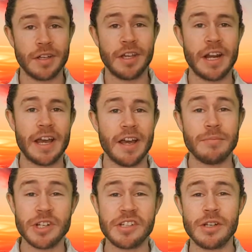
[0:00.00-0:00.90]
G'day,
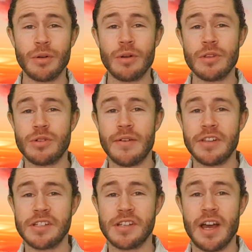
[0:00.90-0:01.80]
I'm Jesse Crowe, the
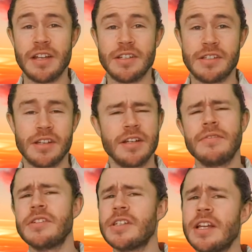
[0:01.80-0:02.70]
traveling scientist, and
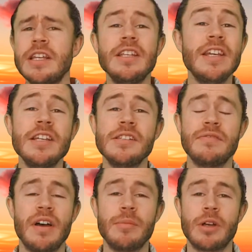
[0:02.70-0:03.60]
after studying years of
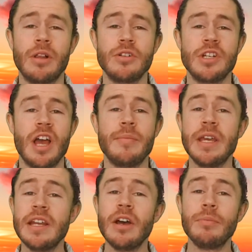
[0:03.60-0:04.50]
pharmacology, I'm
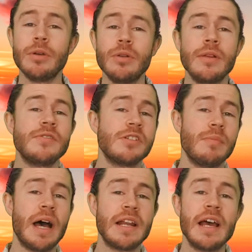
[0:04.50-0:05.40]
here to help you live
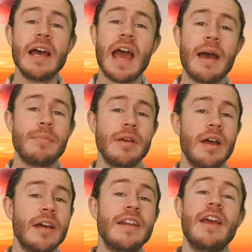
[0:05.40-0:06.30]
smarter, happier,
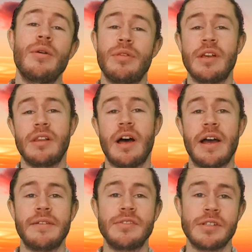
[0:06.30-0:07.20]
and healthier
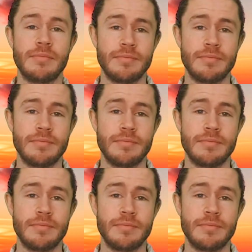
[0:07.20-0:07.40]
lives.